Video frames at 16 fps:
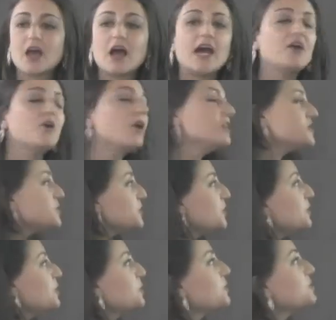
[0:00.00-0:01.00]
I also
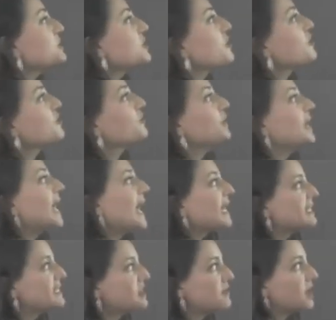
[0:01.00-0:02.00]
used 3
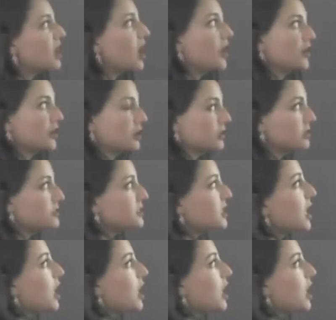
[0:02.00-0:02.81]
academic articles.